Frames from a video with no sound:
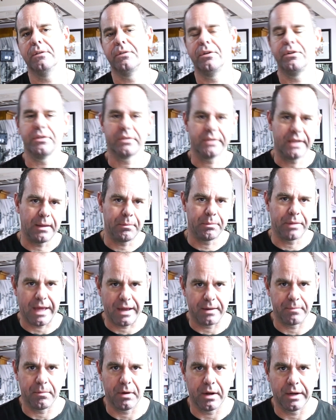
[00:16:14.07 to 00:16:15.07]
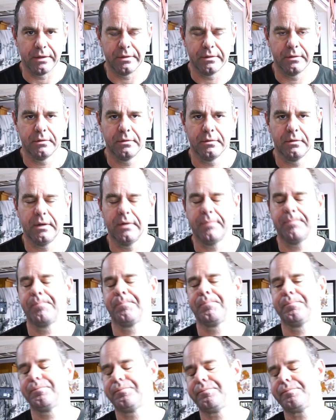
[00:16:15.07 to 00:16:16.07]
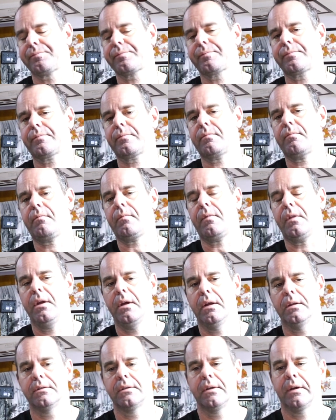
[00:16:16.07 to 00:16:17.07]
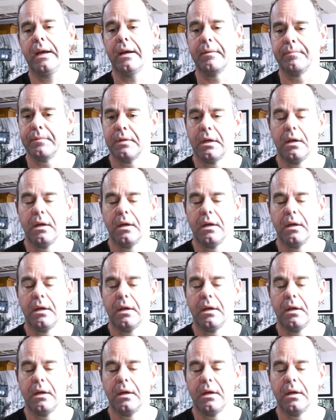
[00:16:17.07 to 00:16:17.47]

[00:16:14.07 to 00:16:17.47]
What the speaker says: So just keep that in mind, right? And so, yeah.